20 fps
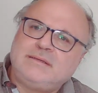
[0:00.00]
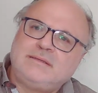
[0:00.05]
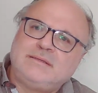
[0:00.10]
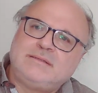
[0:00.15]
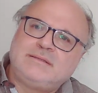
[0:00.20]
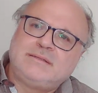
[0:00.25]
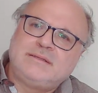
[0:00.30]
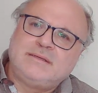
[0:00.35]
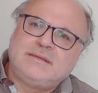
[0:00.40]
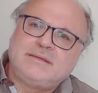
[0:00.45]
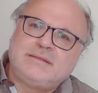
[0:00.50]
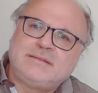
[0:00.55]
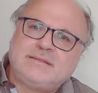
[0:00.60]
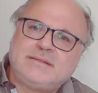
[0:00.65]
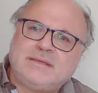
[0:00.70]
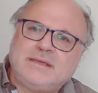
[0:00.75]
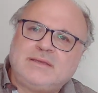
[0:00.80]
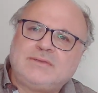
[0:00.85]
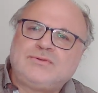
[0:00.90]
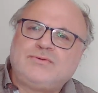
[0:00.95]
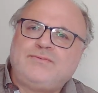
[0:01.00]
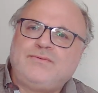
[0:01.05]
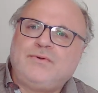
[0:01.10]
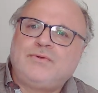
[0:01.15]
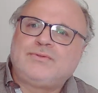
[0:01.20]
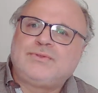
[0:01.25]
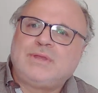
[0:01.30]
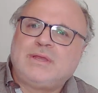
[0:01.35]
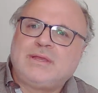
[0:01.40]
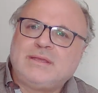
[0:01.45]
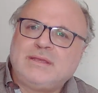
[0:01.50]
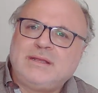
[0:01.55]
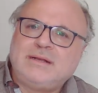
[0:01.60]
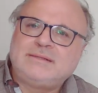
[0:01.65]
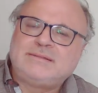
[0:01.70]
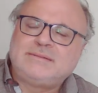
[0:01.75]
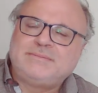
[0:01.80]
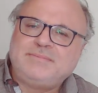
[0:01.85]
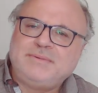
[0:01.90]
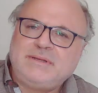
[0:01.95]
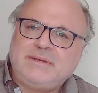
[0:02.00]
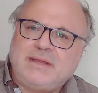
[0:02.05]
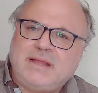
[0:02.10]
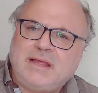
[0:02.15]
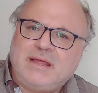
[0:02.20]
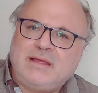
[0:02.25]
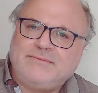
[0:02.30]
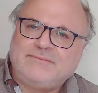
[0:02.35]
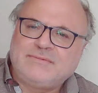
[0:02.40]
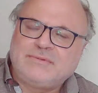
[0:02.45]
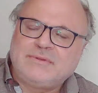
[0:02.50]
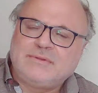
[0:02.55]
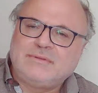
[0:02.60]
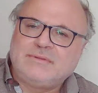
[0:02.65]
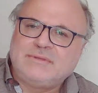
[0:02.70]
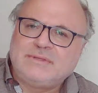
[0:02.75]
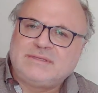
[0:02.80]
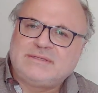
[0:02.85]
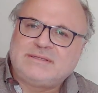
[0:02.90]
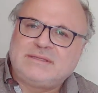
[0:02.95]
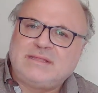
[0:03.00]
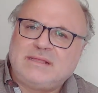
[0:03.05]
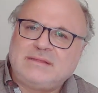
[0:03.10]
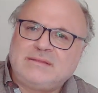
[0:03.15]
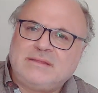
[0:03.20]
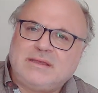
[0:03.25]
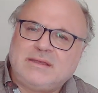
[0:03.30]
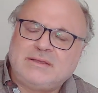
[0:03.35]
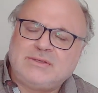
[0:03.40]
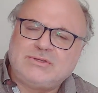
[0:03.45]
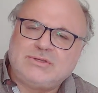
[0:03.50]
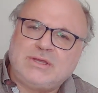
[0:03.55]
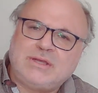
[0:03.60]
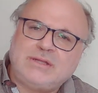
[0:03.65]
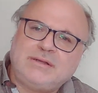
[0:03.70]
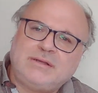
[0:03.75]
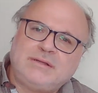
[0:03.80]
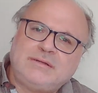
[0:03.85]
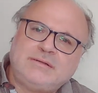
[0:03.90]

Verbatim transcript: is the search for Tariel's beloved, Nestan-Darejan.